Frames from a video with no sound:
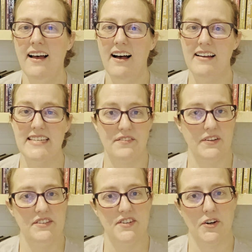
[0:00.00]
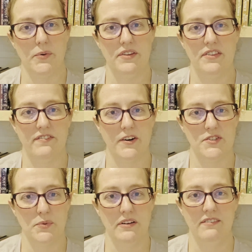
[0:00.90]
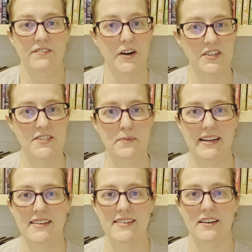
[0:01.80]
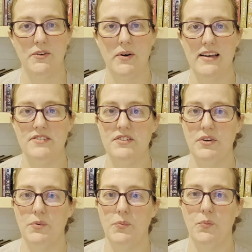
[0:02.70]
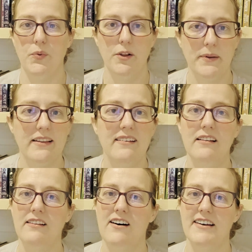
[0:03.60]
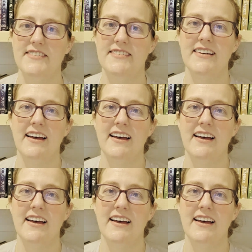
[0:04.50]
Definitely start with the first one first, because otherwise you will be a little lost.